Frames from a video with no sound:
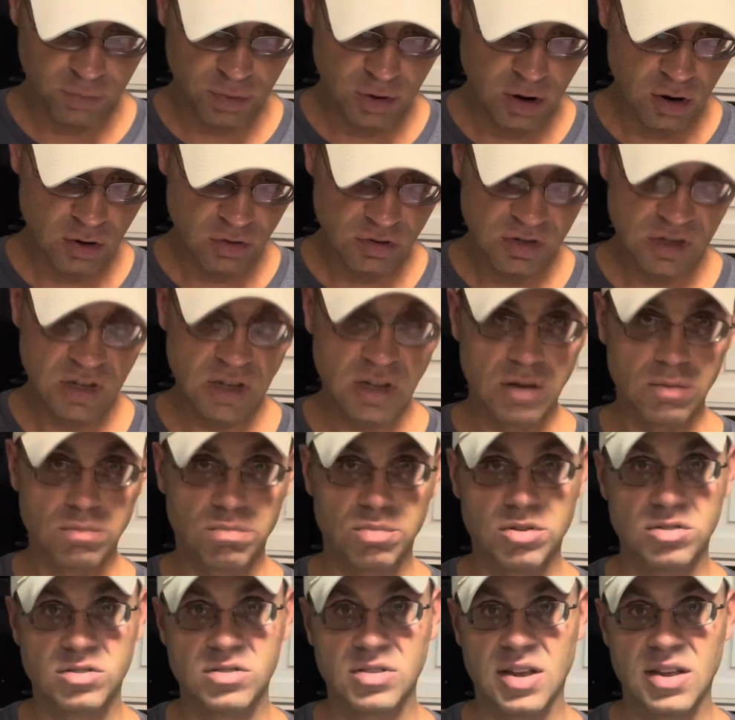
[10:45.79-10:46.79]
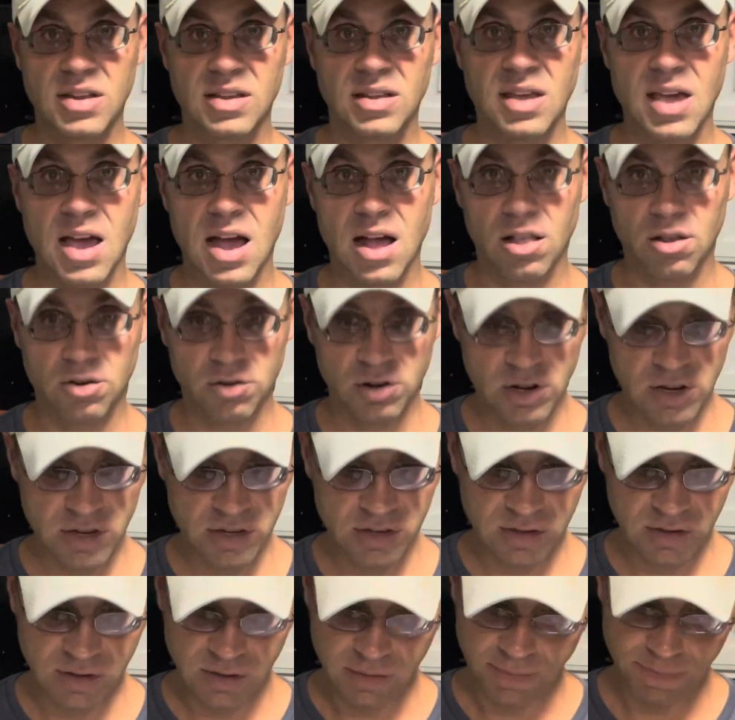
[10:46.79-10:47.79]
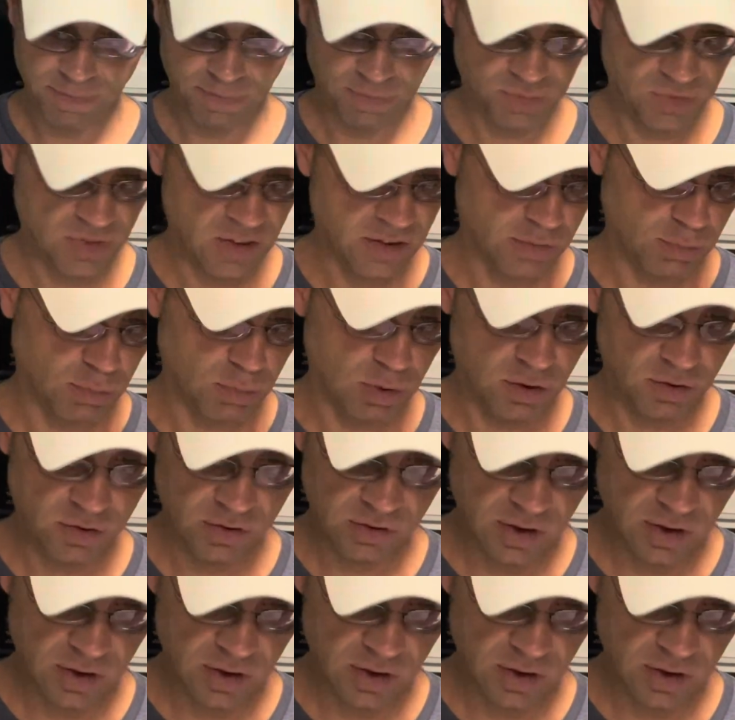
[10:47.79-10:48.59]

protein per 10 calories. This blows it